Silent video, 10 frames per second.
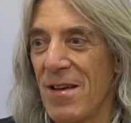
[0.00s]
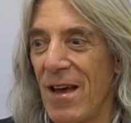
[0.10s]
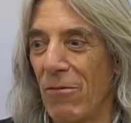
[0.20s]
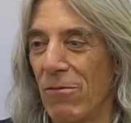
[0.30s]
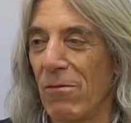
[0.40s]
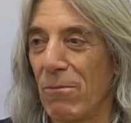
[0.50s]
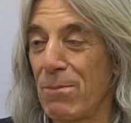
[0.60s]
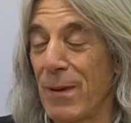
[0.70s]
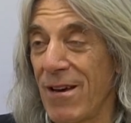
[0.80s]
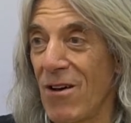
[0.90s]
And
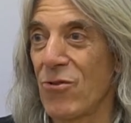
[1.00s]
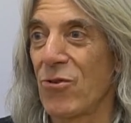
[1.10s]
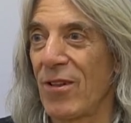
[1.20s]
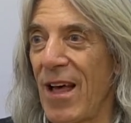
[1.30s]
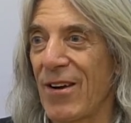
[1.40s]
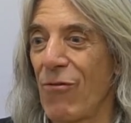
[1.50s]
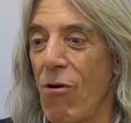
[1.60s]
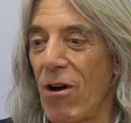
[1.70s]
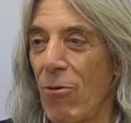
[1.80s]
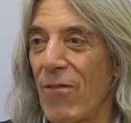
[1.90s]
because there's a lack of
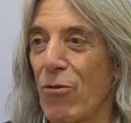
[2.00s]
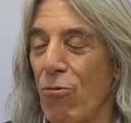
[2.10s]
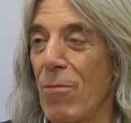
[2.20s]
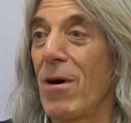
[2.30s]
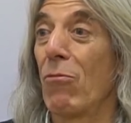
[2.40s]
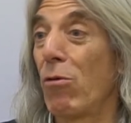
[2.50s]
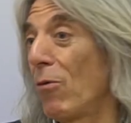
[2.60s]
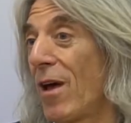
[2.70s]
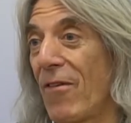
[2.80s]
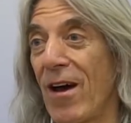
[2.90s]
water, we have to worry about, will
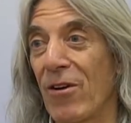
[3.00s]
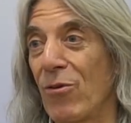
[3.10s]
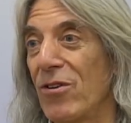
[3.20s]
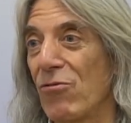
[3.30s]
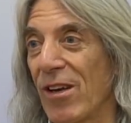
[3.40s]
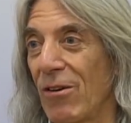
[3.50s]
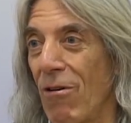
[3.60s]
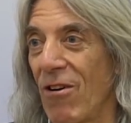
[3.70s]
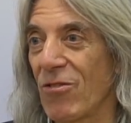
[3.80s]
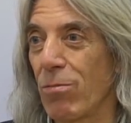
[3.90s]
we have adequate drinking
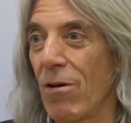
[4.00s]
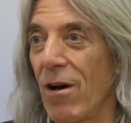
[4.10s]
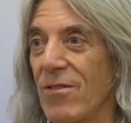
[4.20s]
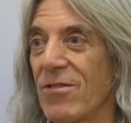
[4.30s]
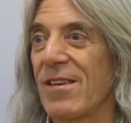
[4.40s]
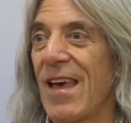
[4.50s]
water supplies?